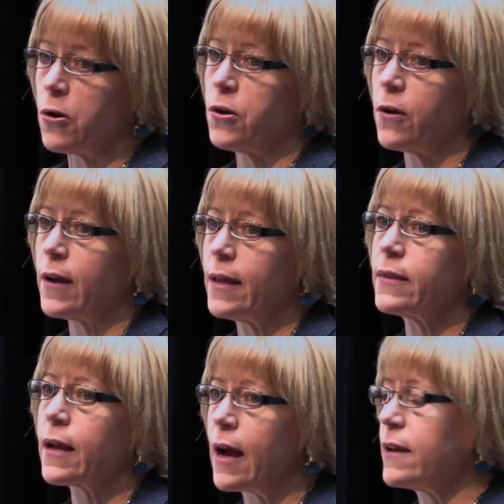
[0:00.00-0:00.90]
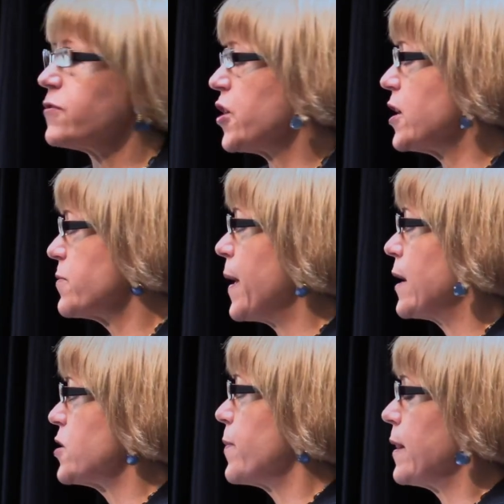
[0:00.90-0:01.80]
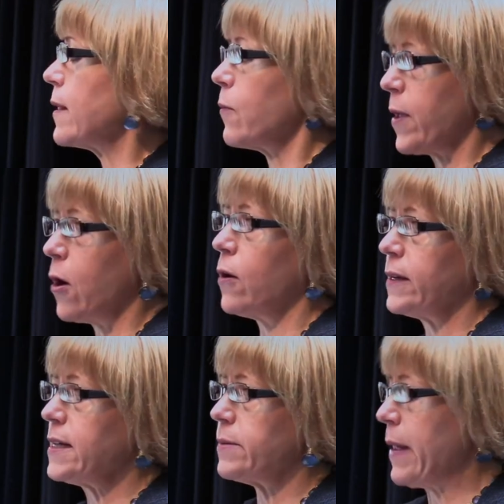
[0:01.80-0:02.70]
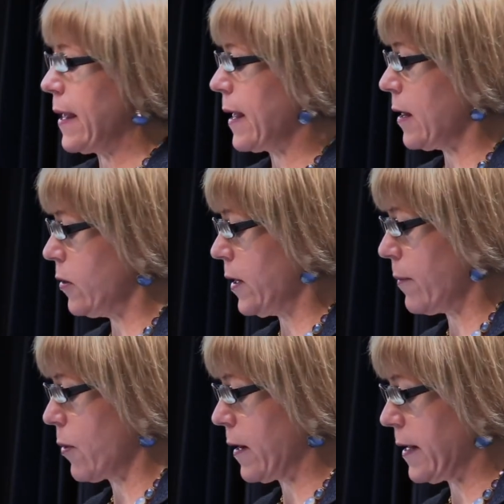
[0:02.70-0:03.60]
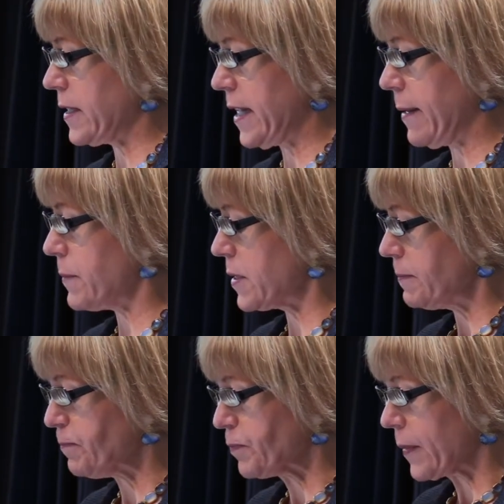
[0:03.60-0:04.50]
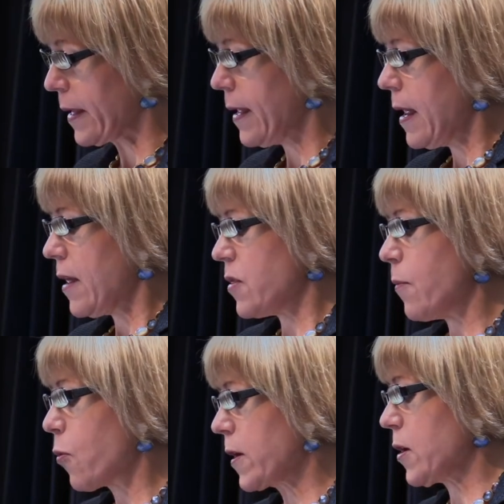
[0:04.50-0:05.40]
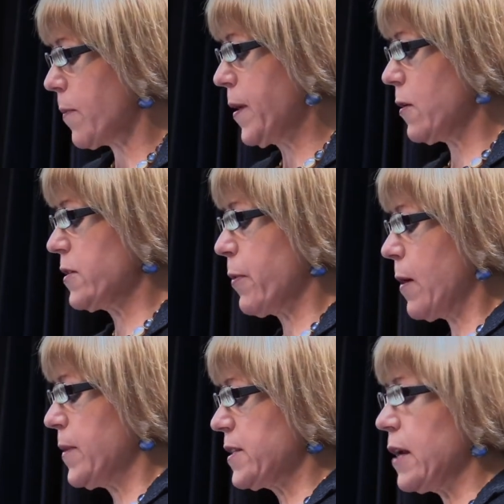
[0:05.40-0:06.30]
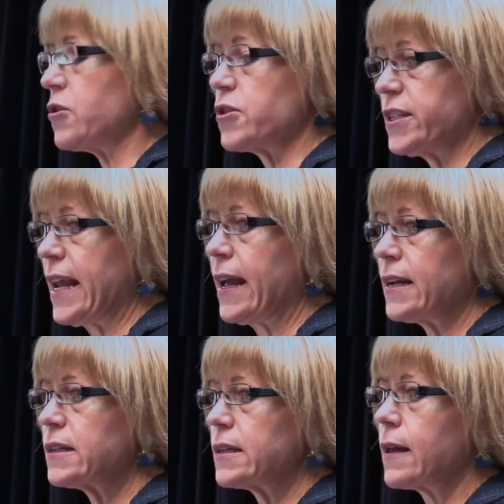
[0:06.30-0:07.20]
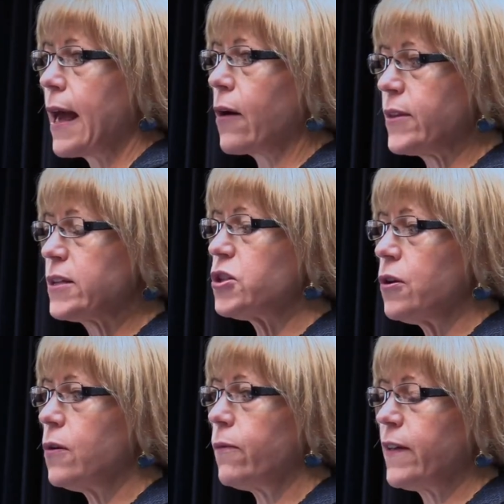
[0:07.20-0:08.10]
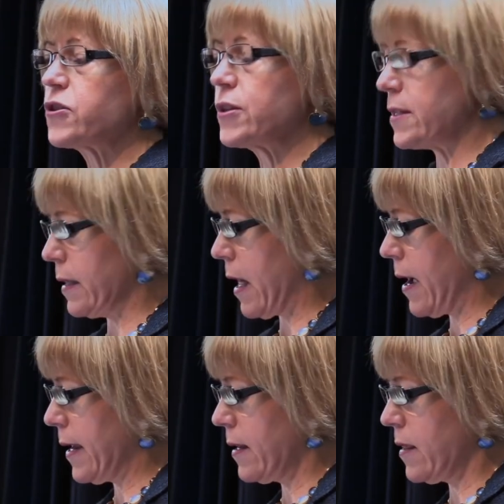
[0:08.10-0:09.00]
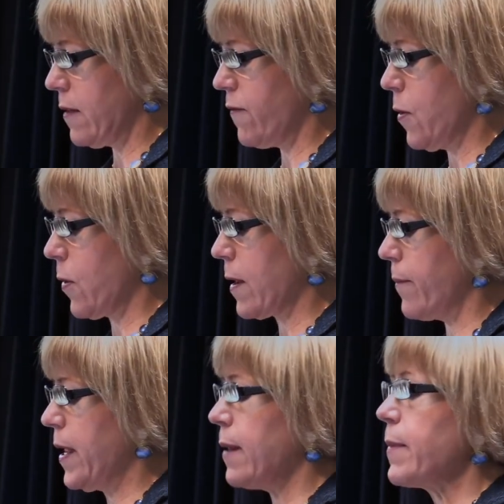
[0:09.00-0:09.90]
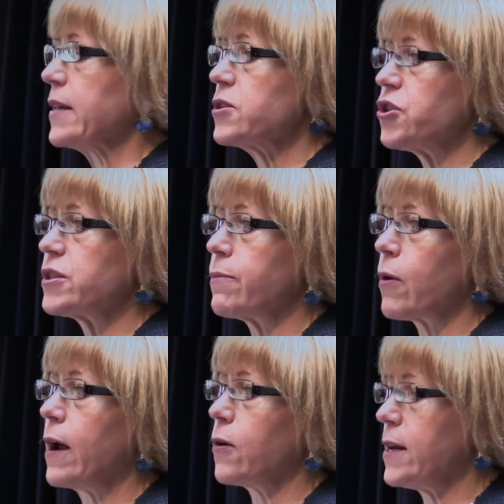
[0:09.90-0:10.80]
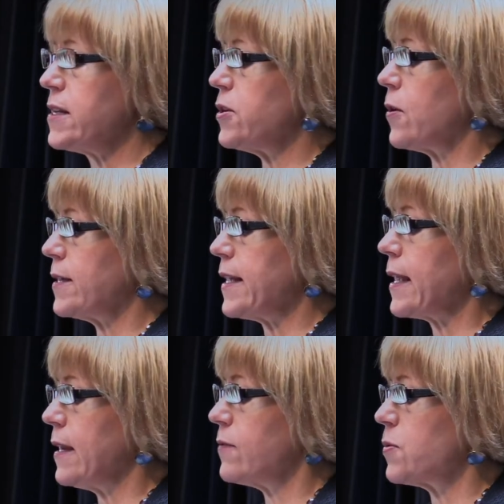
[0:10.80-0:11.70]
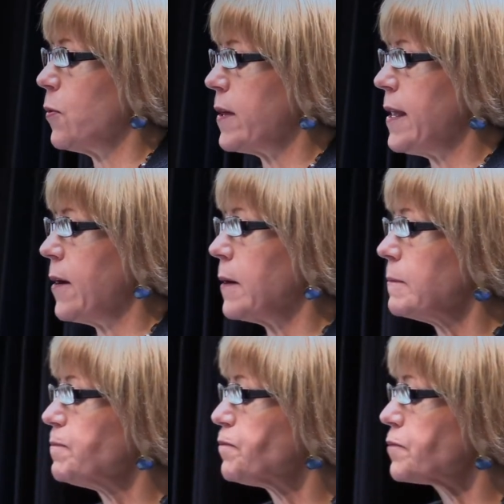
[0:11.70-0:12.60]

partner in the kind of change management that we all need to make, including product teams. The more your peer departments understand how these two visions align, the fewer competing messages and priorities your executives will hear